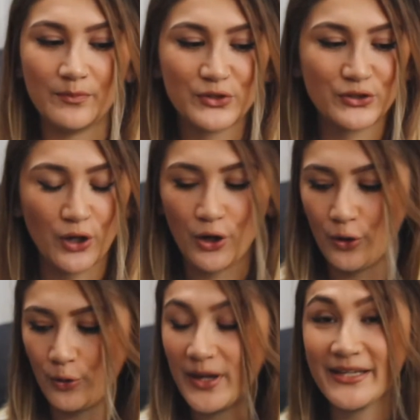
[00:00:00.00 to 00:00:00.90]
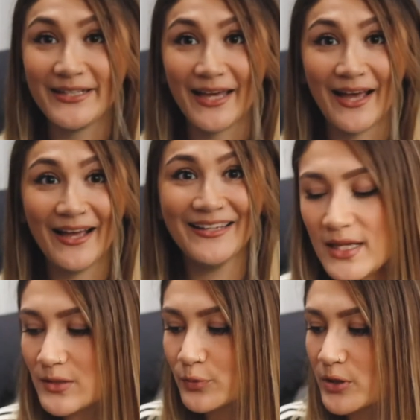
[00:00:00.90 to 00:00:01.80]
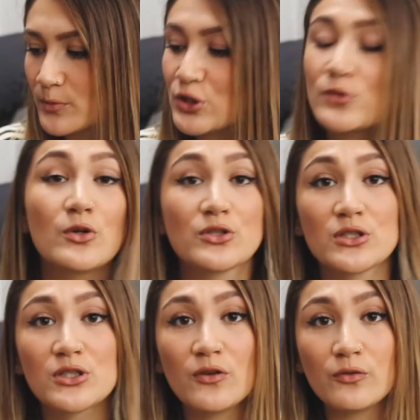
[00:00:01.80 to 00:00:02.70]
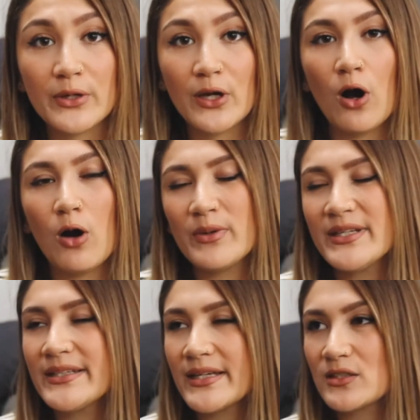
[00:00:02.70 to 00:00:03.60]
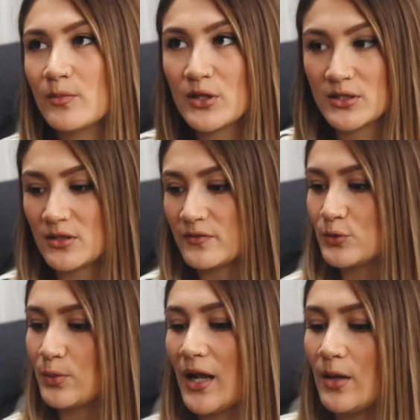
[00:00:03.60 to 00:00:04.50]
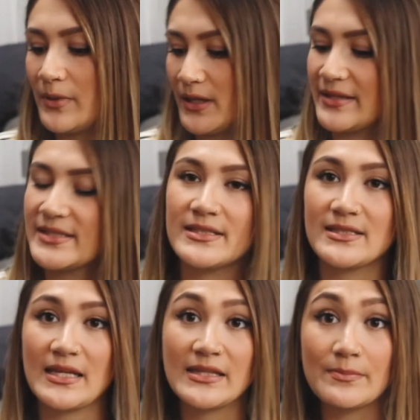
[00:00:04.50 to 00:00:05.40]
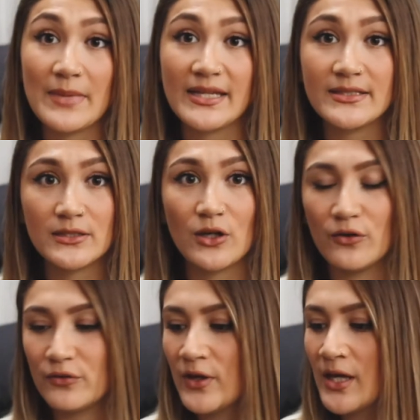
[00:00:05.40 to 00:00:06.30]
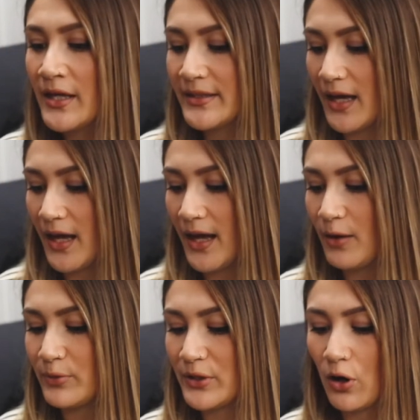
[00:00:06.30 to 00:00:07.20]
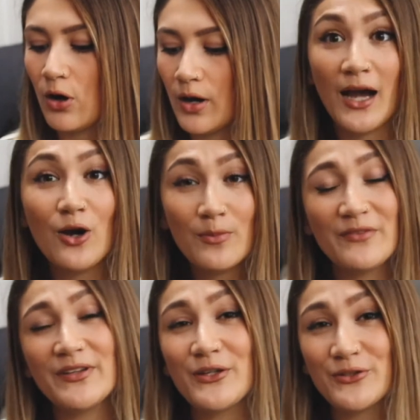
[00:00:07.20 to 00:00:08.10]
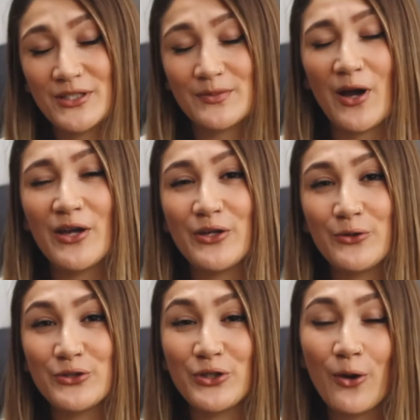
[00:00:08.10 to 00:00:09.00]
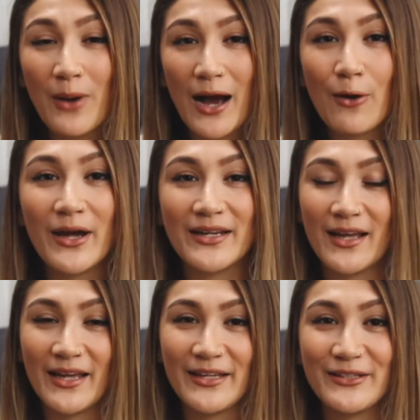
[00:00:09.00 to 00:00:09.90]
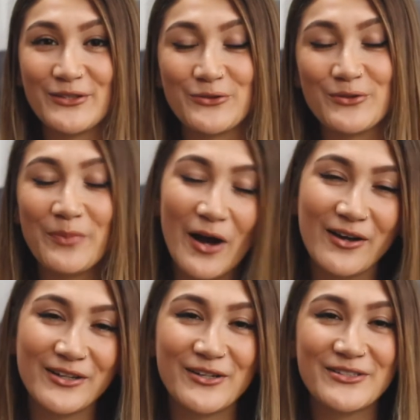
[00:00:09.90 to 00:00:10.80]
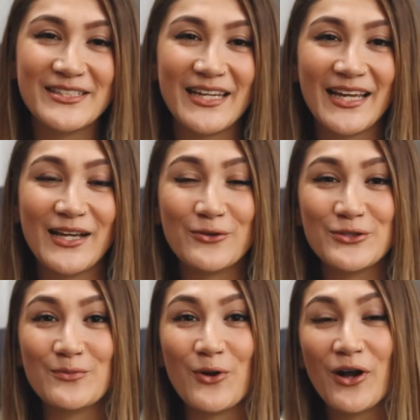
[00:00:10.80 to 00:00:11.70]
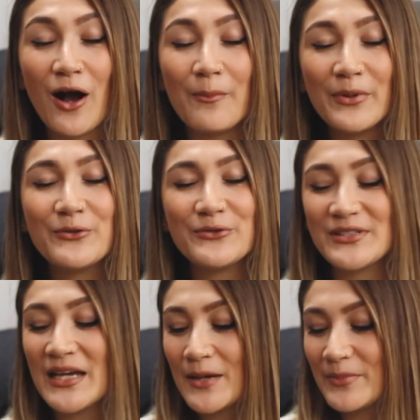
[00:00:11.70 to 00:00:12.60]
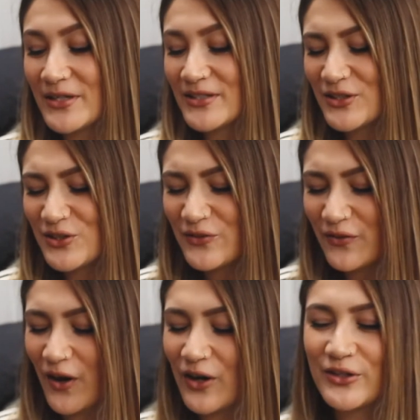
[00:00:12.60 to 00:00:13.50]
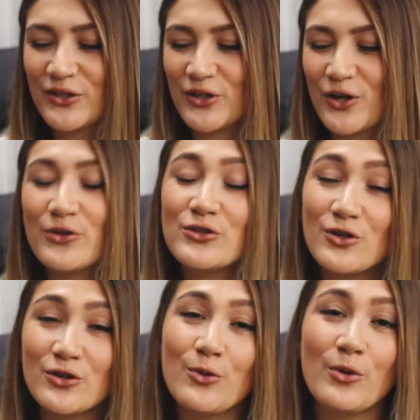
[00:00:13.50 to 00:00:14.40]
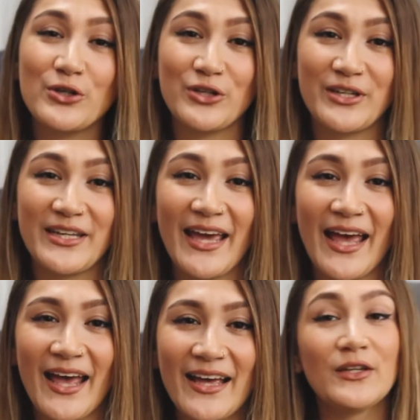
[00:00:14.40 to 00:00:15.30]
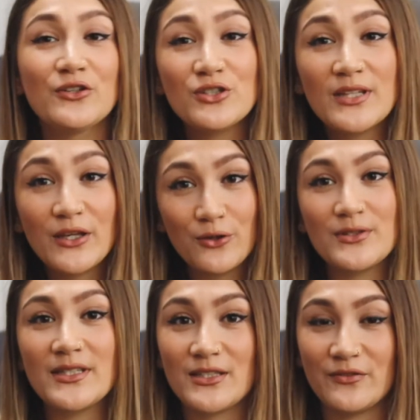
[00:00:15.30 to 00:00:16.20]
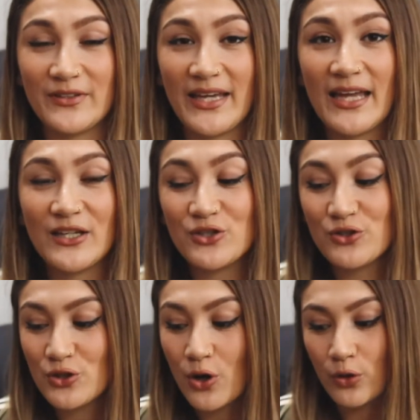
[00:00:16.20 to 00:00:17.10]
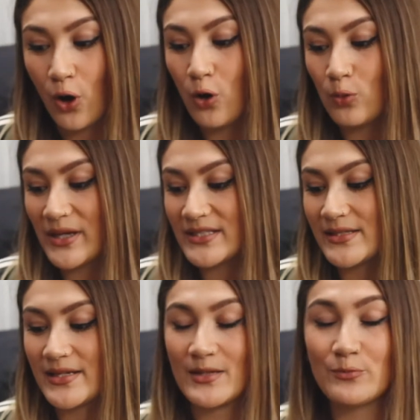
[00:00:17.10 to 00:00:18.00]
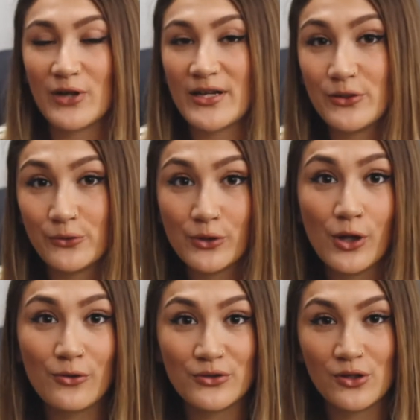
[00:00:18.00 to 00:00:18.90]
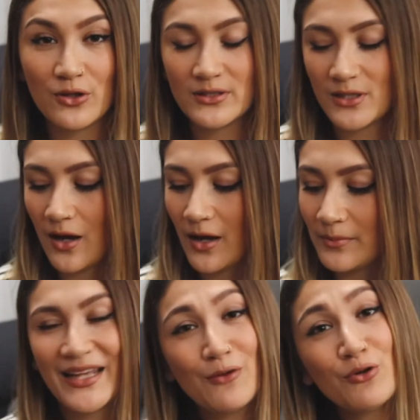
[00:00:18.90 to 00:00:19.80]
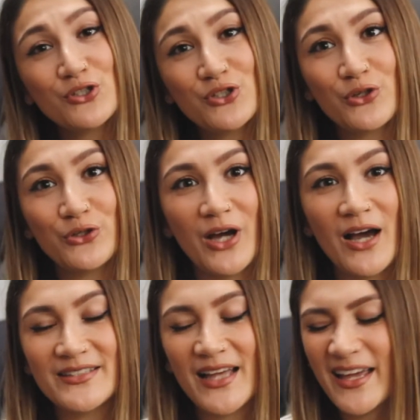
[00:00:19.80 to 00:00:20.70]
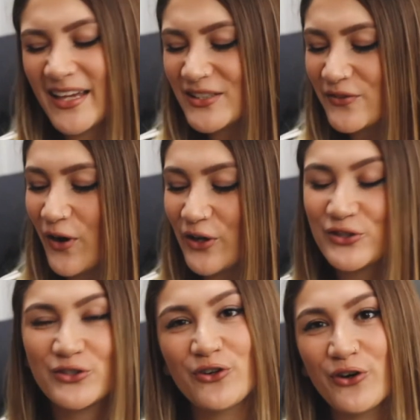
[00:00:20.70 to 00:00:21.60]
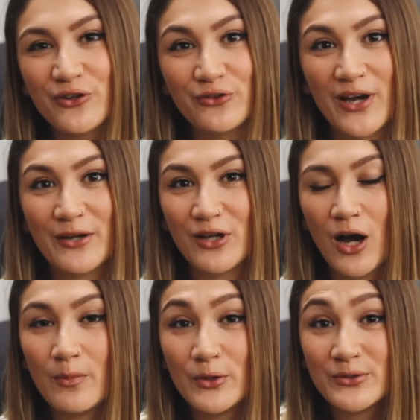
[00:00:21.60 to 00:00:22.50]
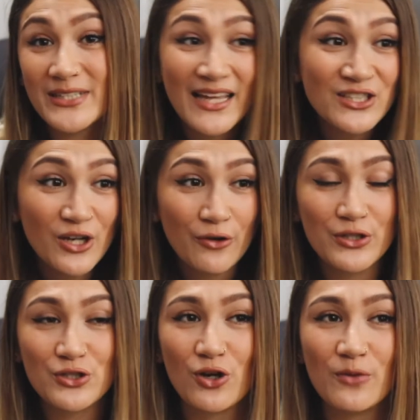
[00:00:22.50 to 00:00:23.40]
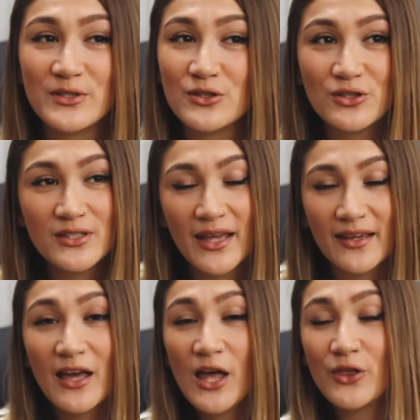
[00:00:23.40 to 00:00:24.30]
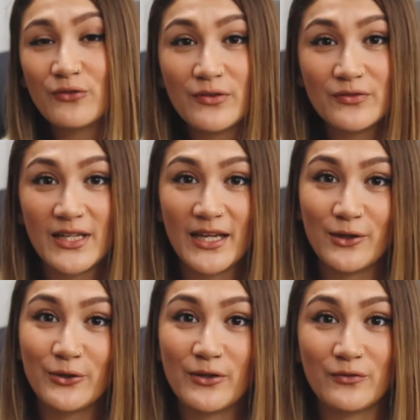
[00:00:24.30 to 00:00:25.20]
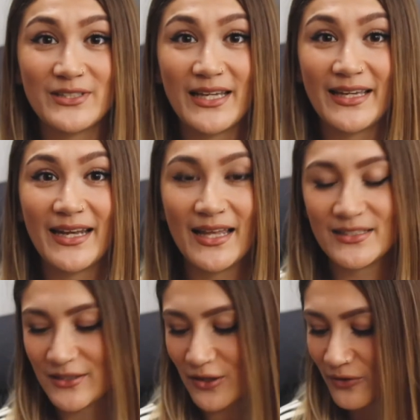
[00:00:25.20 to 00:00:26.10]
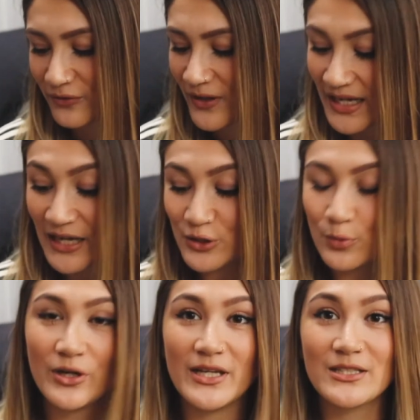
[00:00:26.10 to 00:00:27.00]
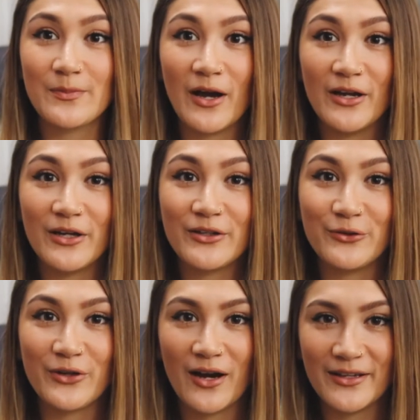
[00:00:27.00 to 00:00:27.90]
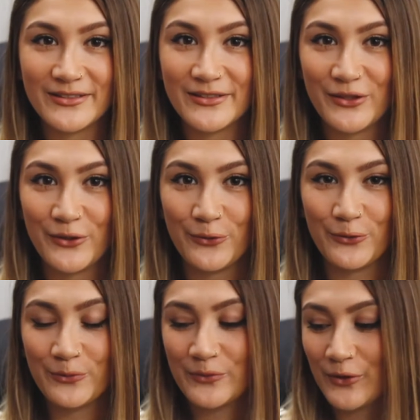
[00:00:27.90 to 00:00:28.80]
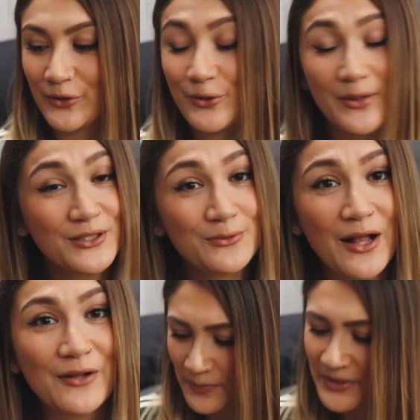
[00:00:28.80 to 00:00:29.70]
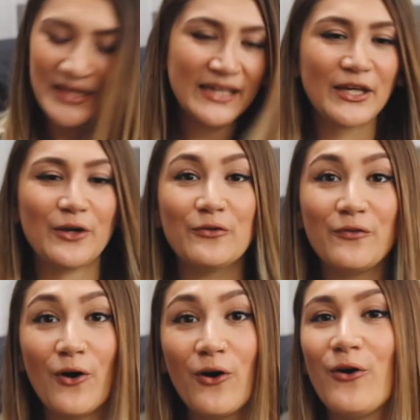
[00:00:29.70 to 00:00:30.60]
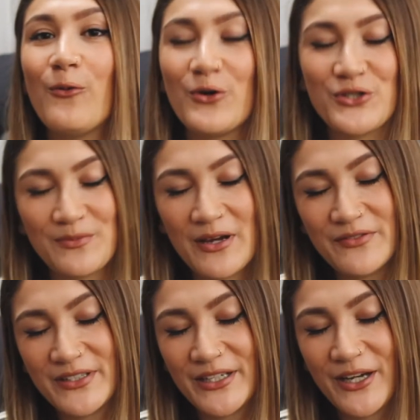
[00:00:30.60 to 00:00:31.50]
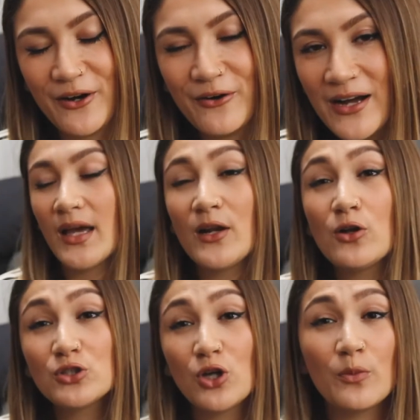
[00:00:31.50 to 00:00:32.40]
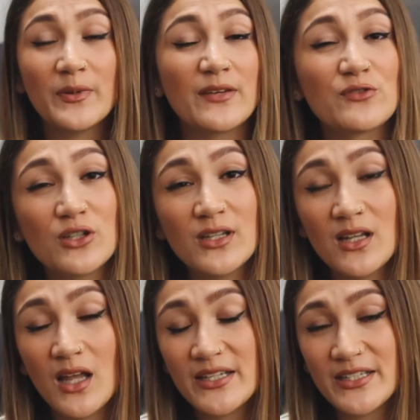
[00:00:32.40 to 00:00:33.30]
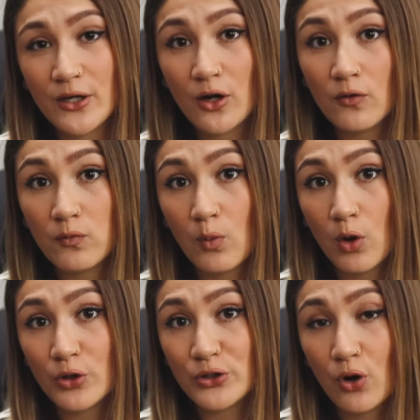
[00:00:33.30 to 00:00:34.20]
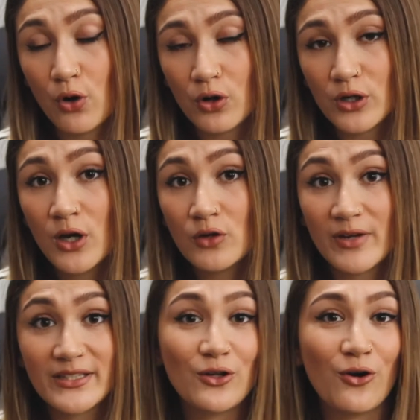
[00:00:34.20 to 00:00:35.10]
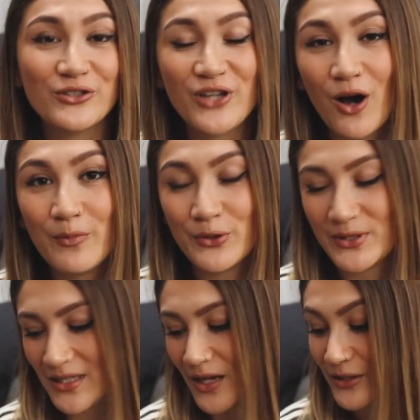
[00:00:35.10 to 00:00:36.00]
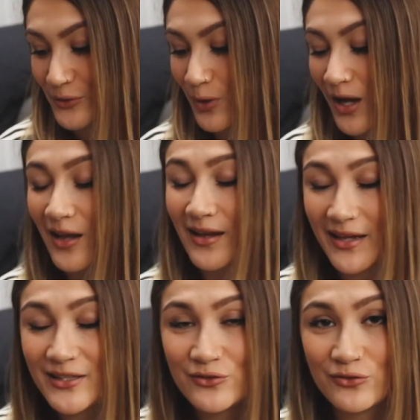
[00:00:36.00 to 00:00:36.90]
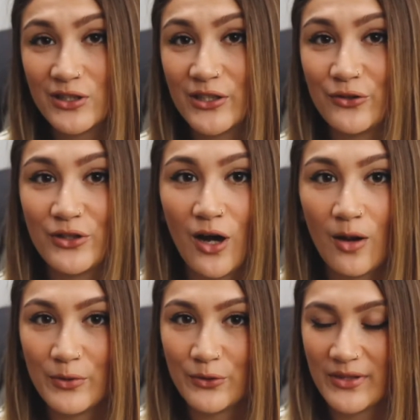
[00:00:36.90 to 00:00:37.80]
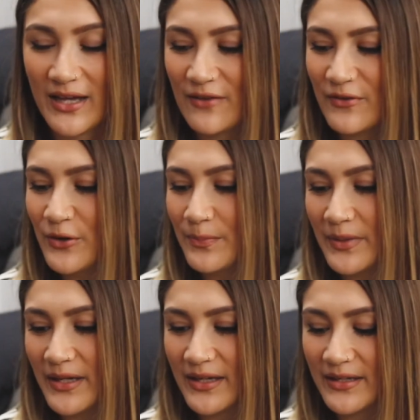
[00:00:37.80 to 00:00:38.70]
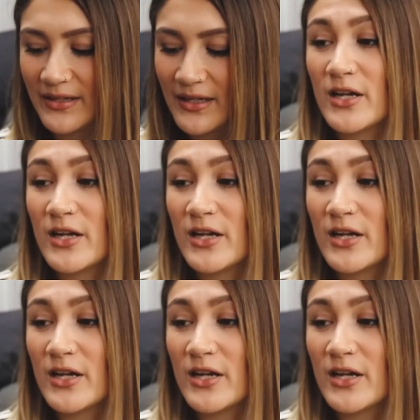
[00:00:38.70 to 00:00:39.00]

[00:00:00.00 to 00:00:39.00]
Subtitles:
So yeah, that's pretty much most of the stuff we got. We did get some other stuff as well, but like this is like the main stuff that we got. I hope my videos inspire you to go out and like do some bargain hunting and go to more car boots, because it's just fun, you know, you don't know what you're gonna get. And you're just like using stuff again, because you don't always need brand new clothes all the time. And I want to show you guys that it is fun just going around car boots and charity shops and just like thrifting, looking for secondhand stuff. And I just want to inspire you guys to do it as well. But thank you for watching my video, and I also hope it gives you a little idea of what York Racecourse car boot is like as well. It is a really good car boot there, very big.